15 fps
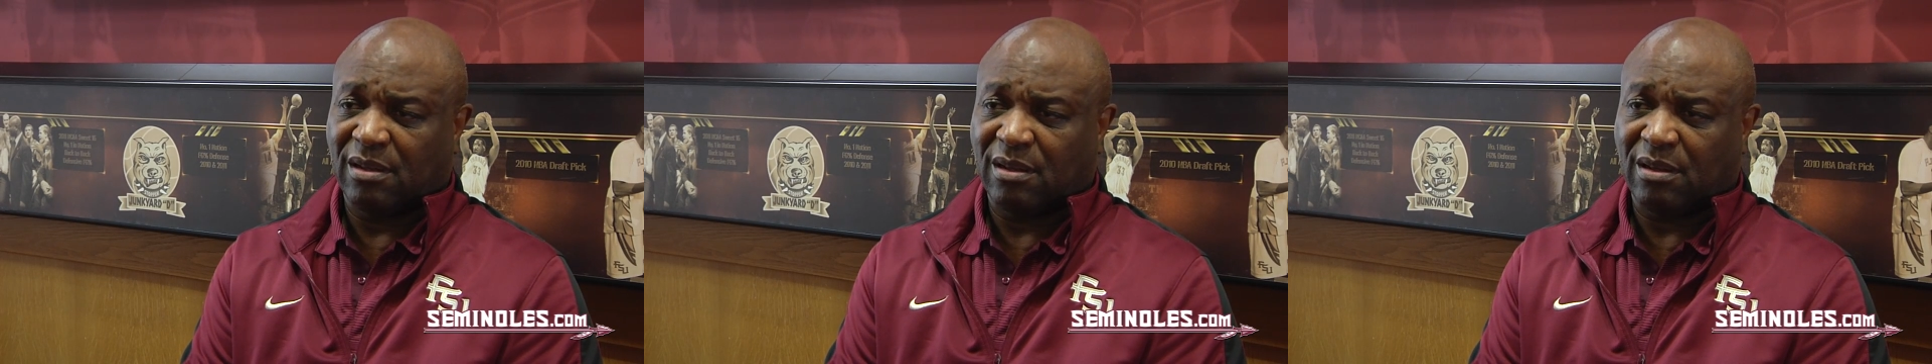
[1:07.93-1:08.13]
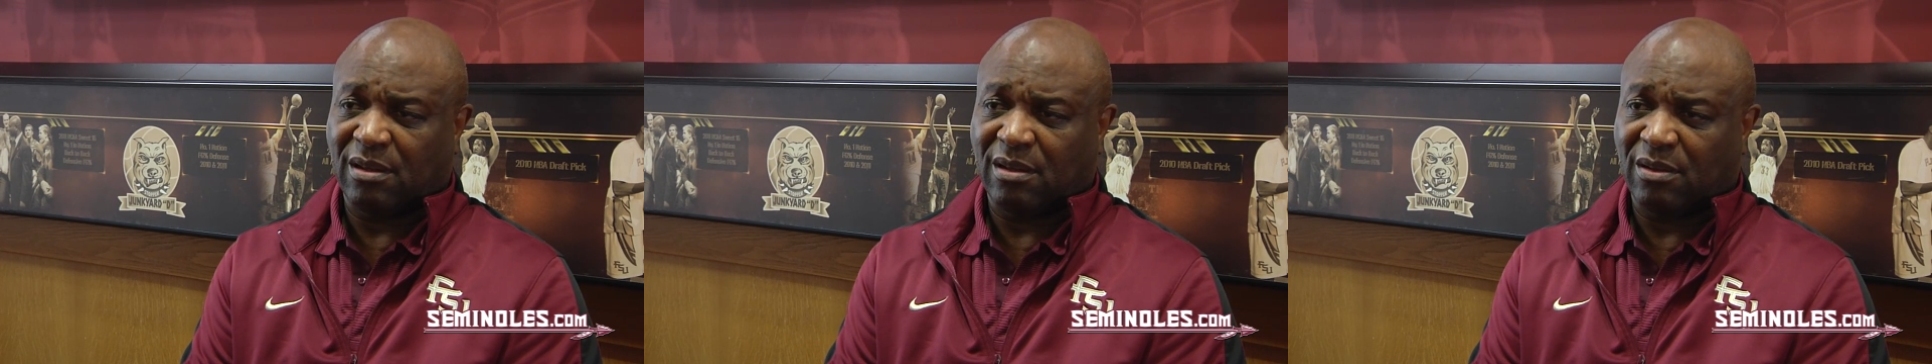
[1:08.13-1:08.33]

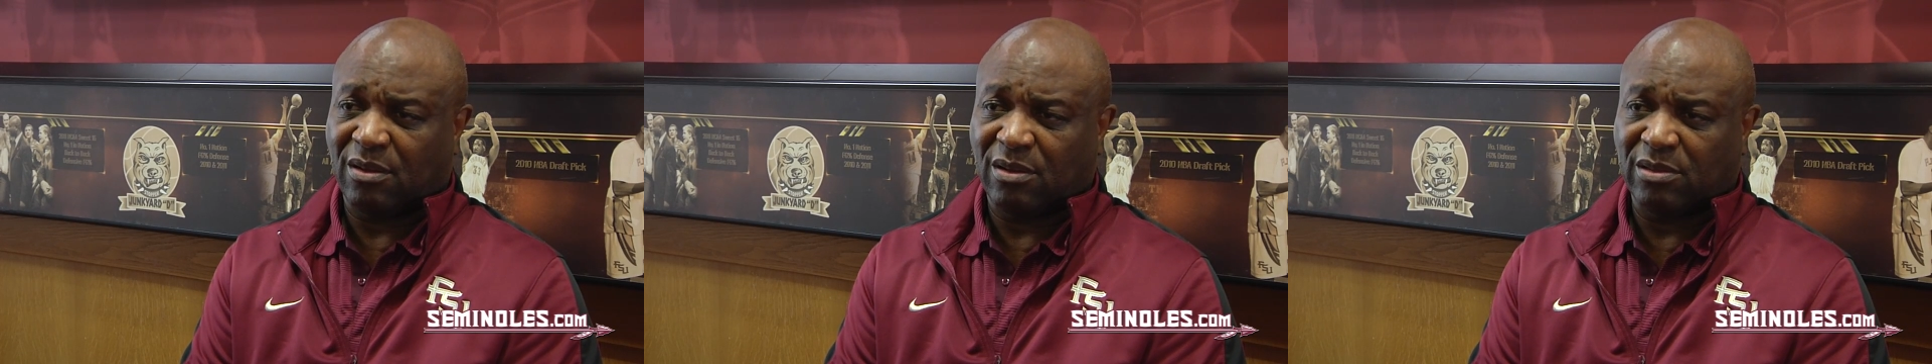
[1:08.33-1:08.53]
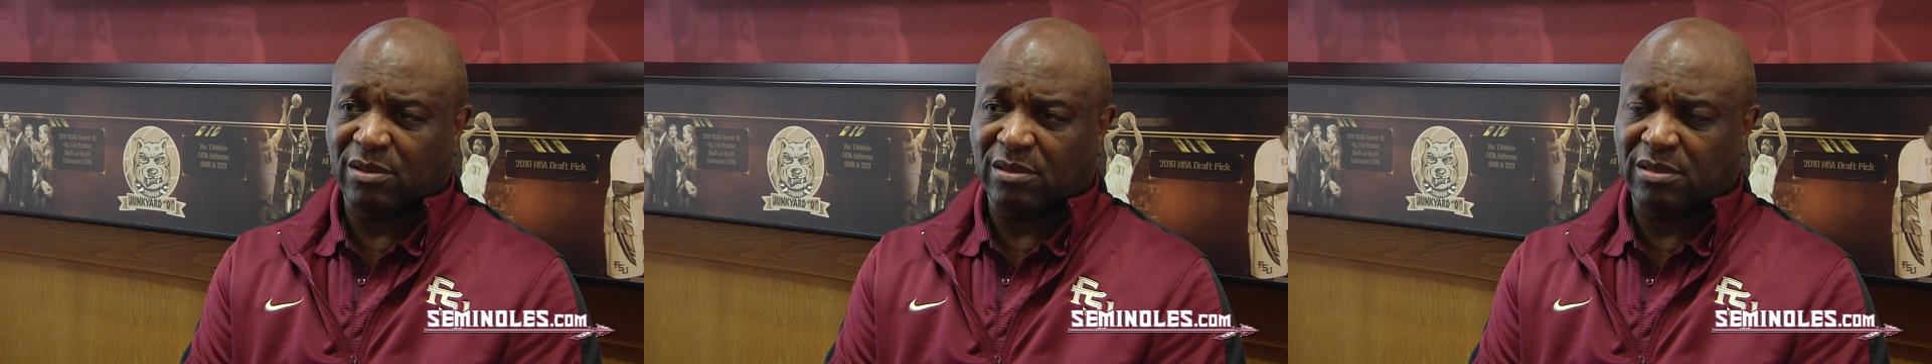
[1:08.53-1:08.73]

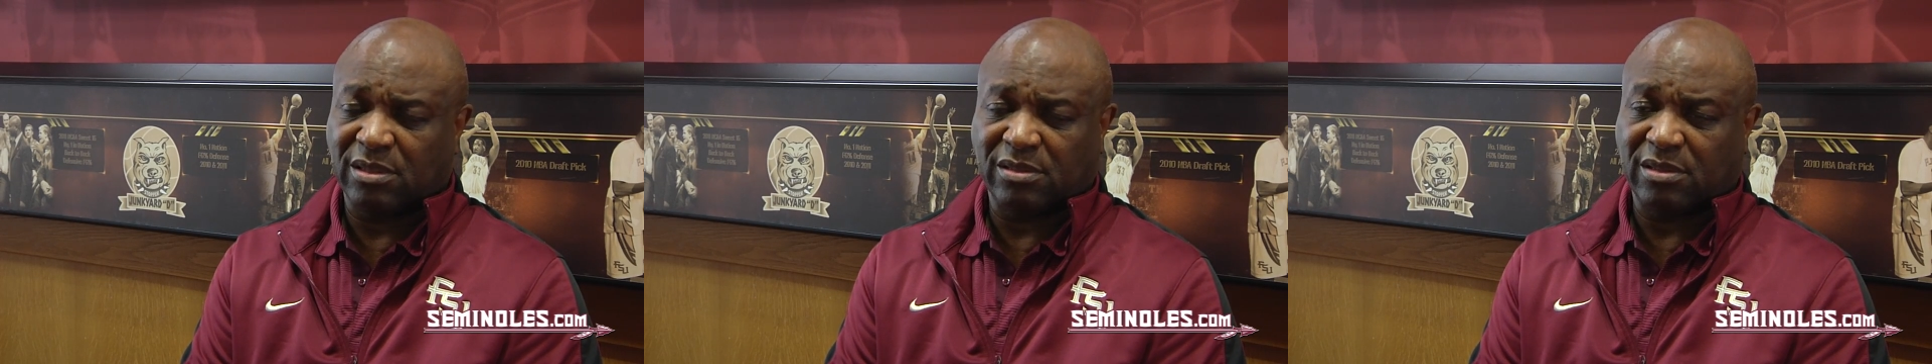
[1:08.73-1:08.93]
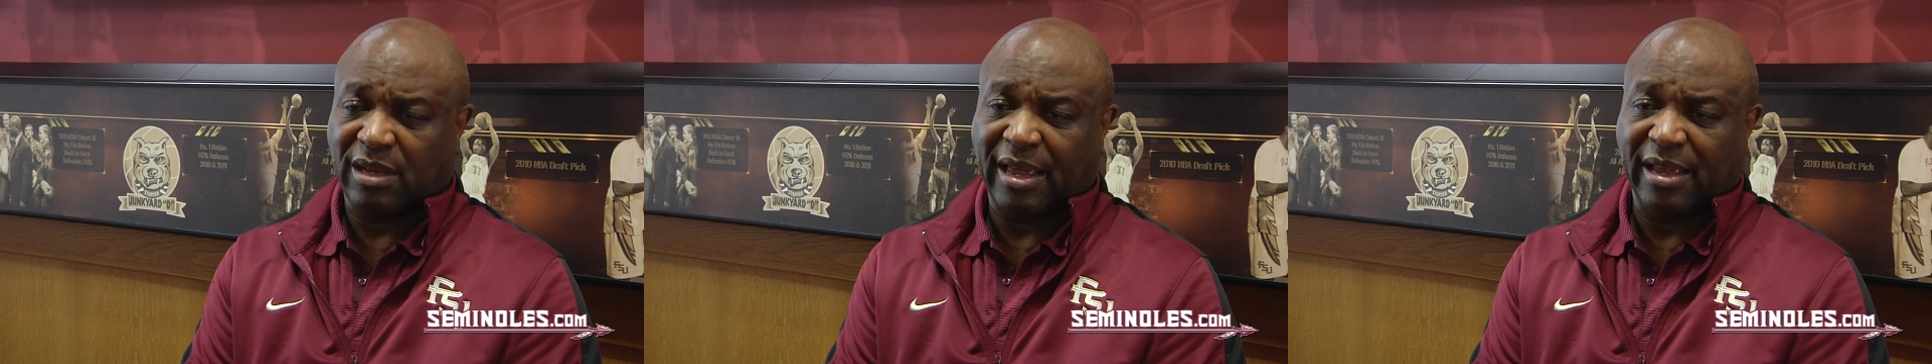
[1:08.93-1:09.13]
uh,
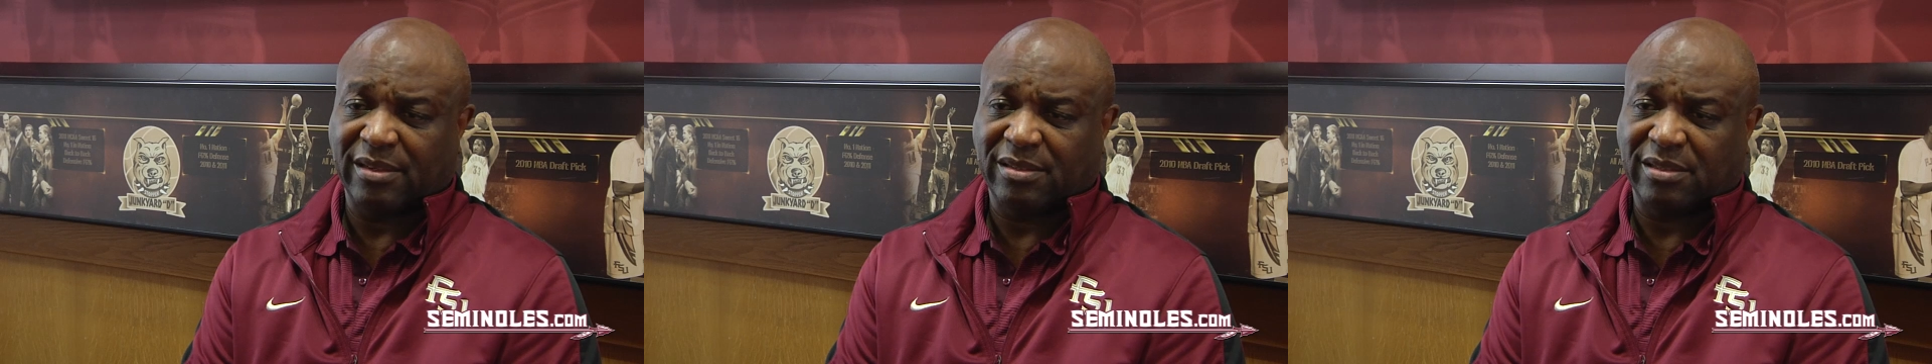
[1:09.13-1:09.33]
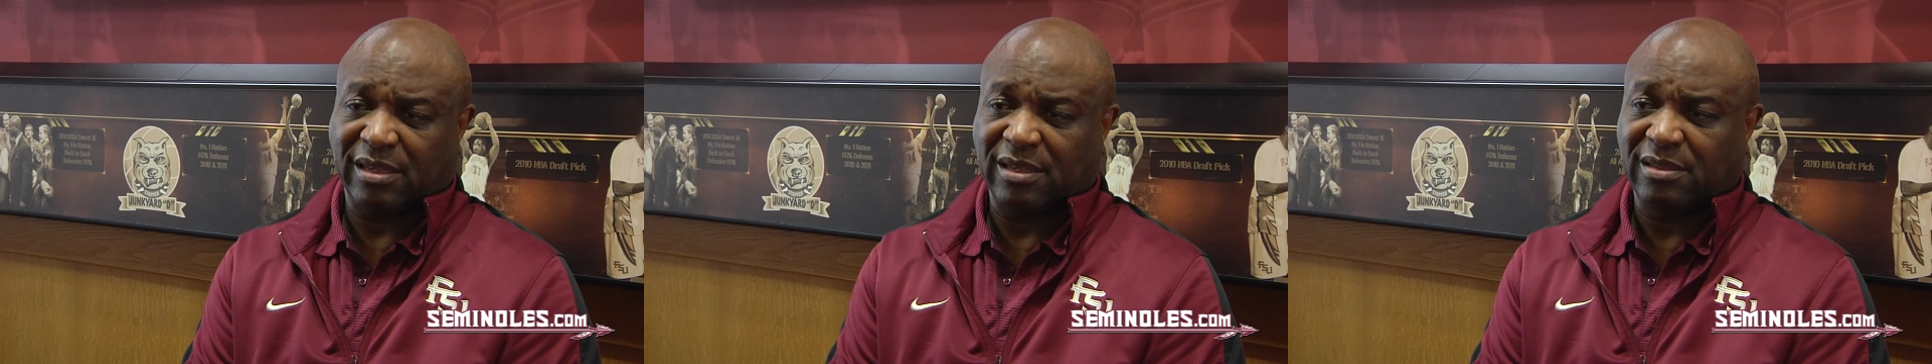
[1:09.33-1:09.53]
since
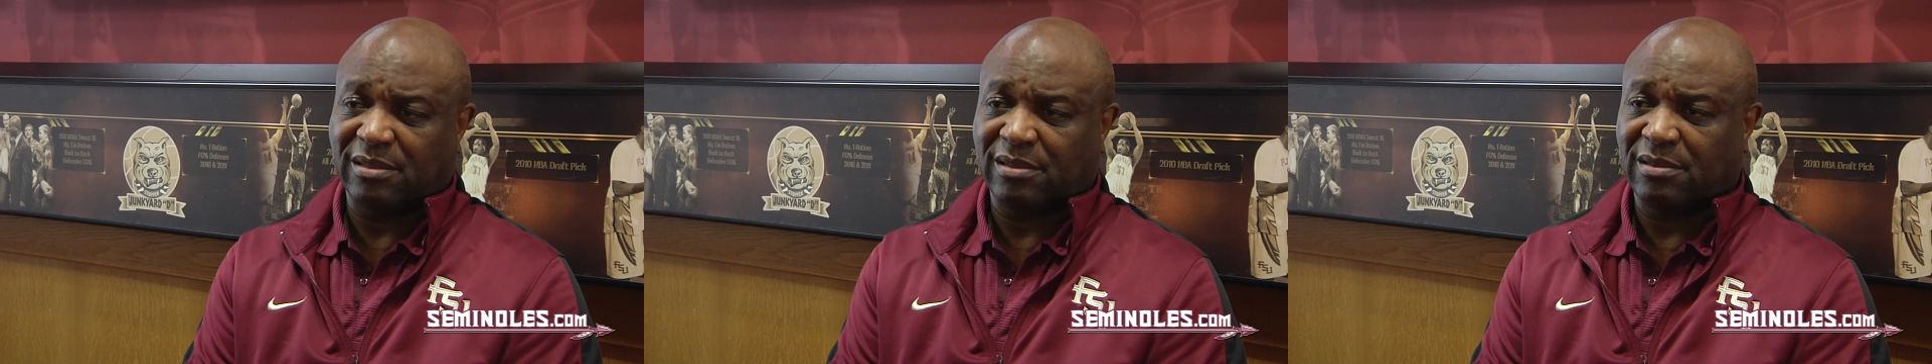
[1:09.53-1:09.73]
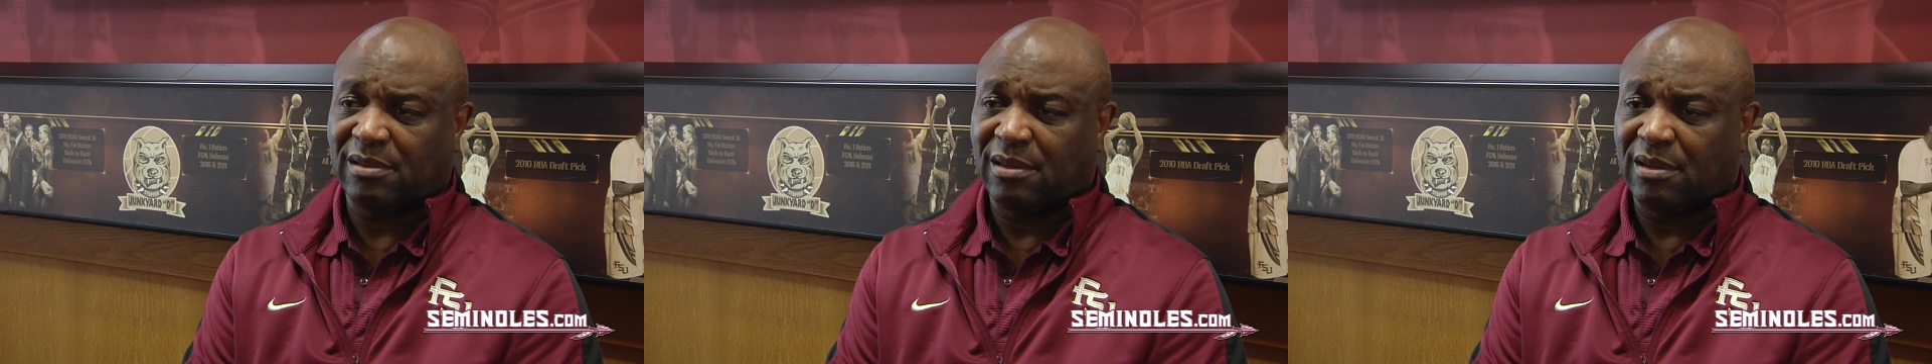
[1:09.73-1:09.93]
last
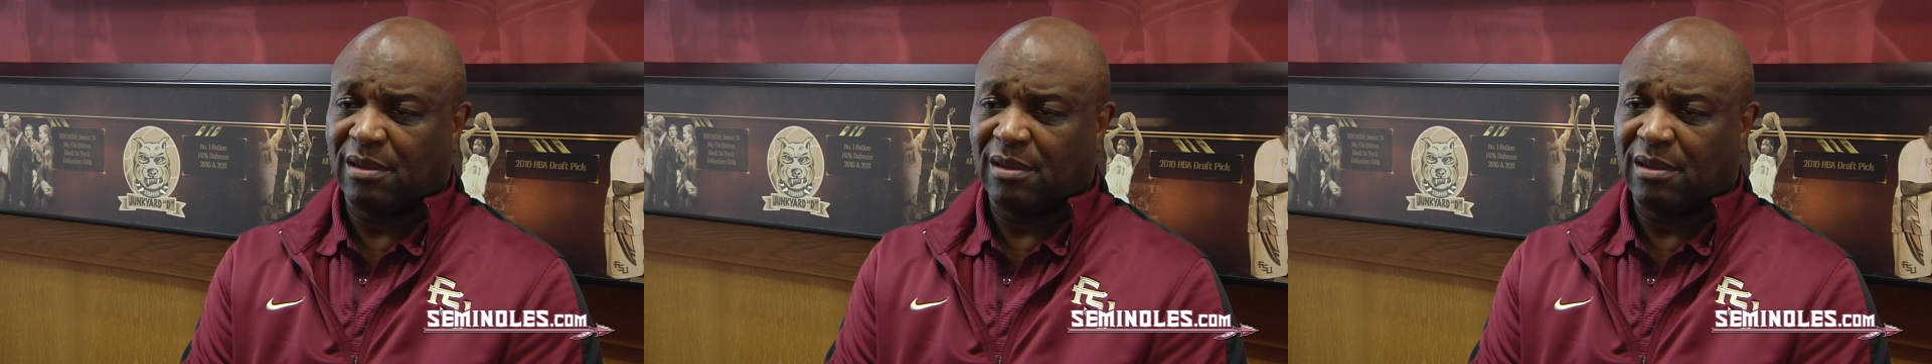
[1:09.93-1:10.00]
season,